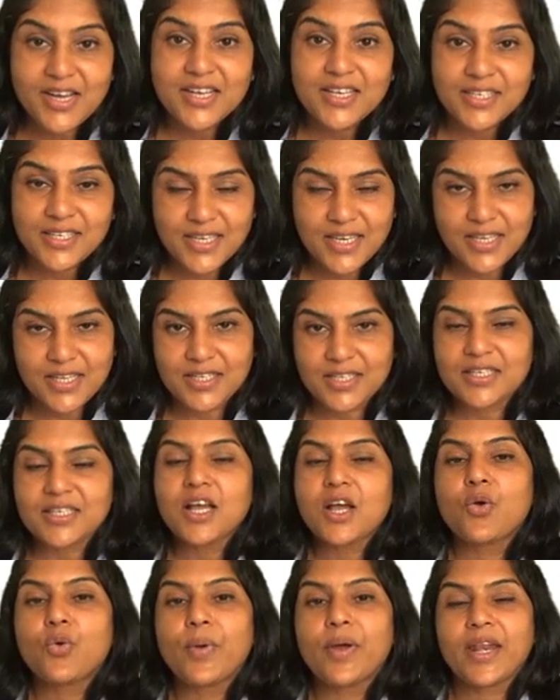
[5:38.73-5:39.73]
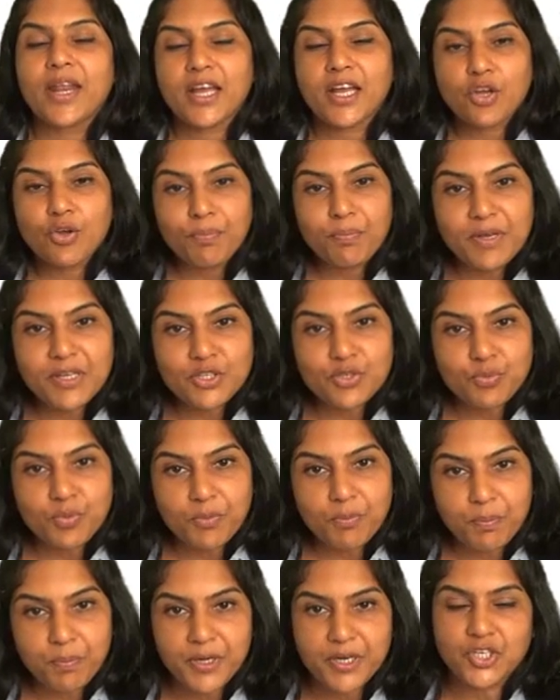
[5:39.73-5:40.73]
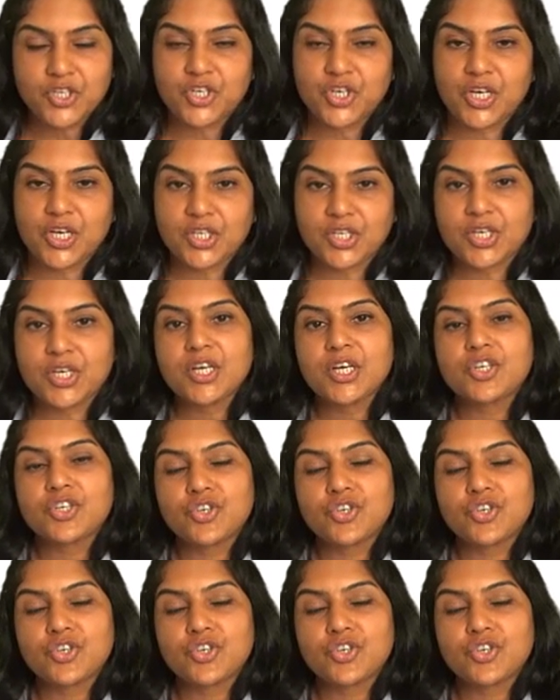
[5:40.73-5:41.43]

since when equipments were purchased,